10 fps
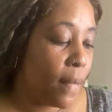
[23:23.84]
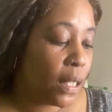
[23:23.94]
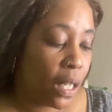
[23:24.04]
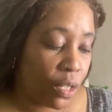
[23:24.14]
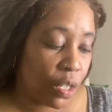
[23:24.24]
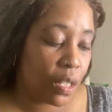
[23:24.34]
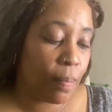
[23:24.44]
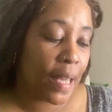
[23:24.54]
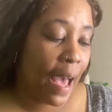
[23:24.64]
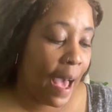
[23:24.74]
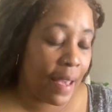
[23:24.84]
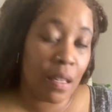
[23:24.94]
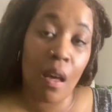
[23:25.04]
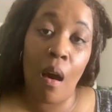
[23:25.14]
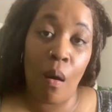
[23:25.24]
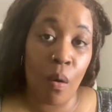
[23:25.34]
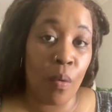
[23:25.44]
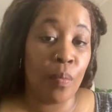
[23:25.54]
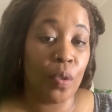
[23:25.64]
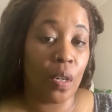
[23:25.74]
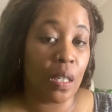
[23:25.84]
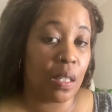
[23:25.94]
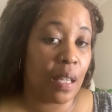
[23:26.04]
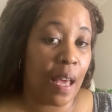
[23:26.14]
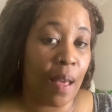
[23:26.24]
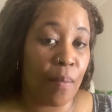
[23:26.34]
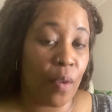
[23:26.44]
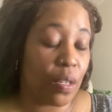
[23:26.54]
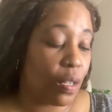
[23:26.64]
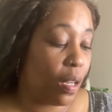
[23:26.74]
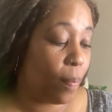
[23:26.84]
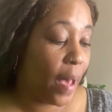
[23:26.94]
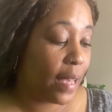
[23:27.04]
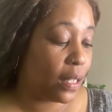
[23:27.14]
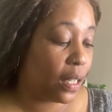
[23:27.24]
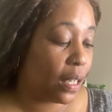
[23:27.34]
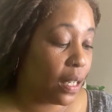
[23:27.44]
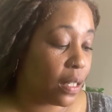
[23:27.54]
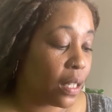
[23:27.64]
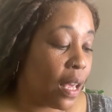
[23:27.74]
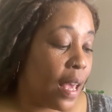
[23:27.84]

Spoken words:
tensions to be high in the home during this time, Pisces.